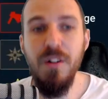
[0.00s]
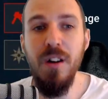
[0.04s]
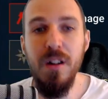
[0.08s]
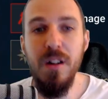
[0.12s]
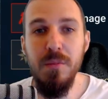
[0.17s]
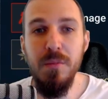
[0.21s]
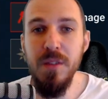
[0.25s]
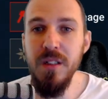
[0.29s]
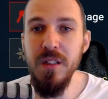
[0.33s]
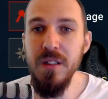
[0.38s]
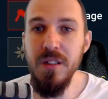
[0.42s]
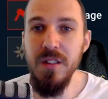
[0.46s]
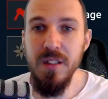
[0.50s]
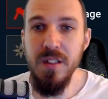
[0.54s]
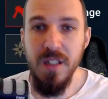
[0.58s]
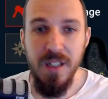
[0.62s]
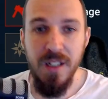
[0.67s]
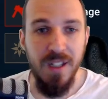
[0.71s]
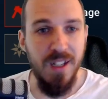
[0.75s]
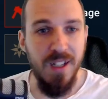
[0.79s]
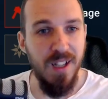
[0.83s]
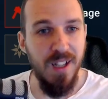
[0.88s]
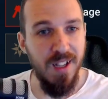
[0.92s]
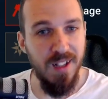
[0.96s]
it
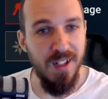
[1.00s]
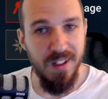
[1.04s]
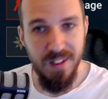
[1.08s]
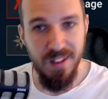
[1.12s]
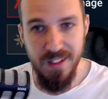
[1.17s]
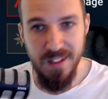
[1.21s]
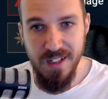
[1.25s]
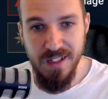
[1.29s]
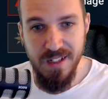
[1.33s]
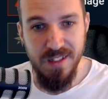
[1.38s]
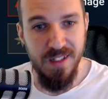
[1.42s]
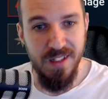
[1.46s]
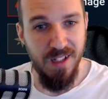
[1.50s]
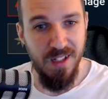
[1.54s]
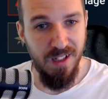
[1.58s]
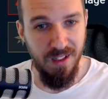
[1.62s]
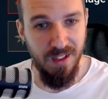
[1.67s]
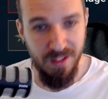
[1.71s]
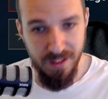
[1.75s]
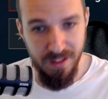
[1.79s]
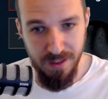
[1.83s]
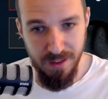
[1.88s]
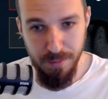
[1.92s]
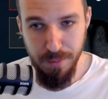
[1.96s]
at least a
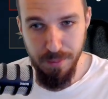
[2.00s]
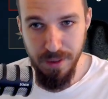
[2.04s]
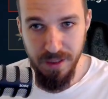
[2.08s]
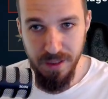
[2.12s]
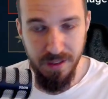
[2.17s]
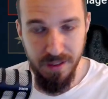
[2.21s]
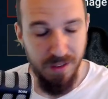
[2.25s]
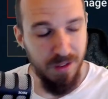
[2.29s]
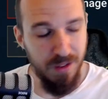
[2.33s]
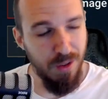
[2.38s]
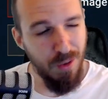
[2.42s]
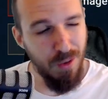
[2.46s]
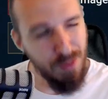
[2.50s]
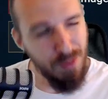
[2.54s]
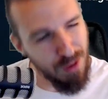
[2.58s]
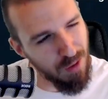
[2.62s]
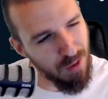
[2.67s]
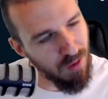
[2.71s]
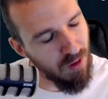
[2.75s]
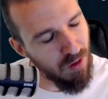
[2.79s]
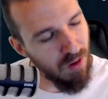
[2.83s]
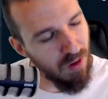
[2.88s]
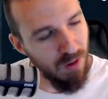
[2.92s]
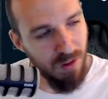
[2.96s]
little bit. Don't go
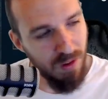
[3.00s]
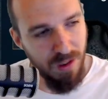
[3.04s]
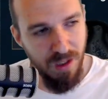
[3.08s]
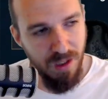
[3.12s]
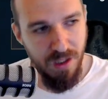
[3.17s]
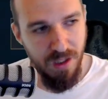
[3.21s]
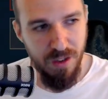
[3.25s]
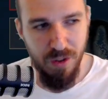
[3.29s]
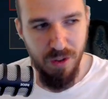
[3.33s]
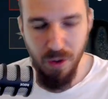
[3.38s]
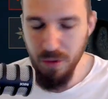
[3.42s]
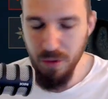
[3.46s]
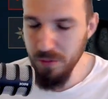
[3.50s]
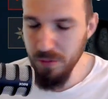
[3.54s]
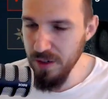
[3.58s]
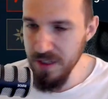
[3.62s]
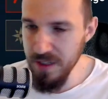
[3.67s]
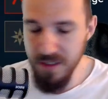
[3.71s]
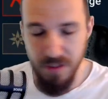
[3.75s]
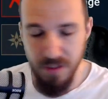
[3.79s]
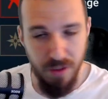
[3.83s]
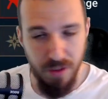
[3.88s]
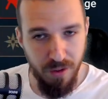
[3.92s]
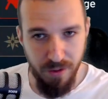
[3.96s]
all in, don't
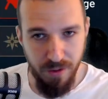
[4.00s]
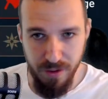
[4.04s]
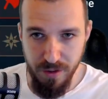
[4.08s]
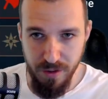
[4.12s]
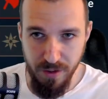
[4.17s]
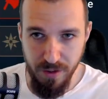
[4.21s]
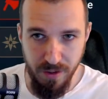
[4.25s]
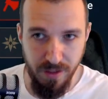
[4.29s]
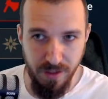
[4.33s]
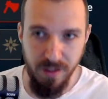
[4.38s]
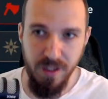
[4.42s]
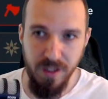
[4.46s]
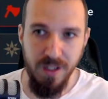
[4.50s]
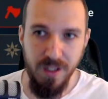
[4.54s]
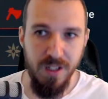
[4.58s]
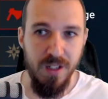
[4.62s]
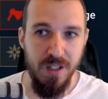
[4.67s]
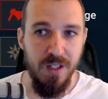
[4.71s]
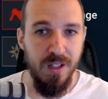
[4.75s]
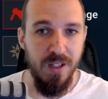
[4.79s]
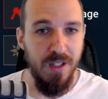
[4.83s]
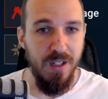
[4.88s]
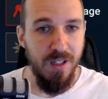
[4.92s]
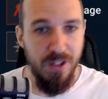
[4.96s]
waste all your
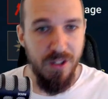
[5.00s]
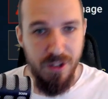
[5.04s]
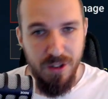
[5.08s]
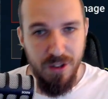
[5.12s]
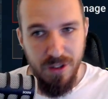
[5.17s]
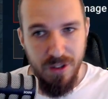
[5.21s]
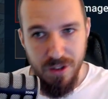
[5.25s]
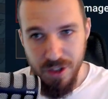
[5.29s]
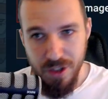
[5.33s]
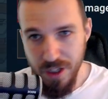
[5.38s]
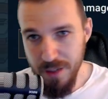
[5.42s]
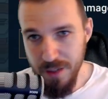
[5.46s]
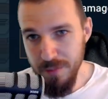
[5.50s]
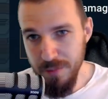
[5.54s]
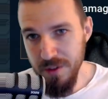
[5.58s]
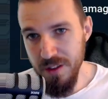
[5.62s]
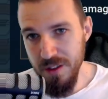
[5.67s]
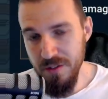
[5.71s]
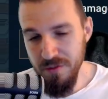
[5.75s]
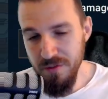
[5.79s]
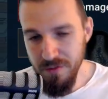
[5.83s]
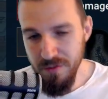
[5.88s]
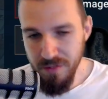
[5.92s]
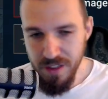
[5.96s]
gems
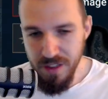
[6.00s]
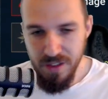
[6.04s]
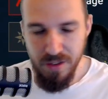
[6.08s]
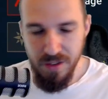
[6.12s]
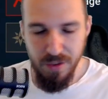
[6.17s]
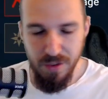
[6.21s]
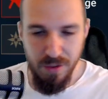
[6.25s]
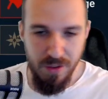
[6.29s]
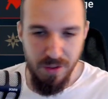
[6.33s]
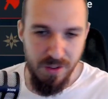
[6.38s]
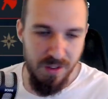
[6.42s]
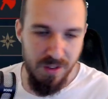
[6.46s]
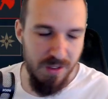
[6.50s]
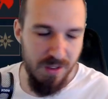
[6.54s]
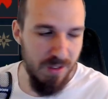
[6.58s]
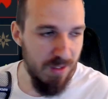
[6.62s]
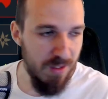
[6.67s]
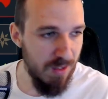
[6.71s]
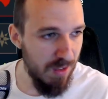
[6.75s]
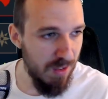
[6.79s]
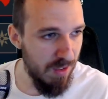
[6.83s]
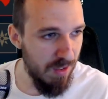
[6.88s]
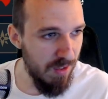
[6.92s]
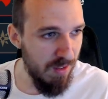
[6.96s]
and resources,
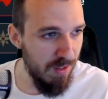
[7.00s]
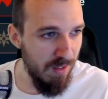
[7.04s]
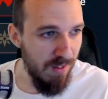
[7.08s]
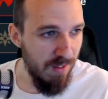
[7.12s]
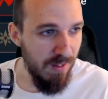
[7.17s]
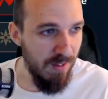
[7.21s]
and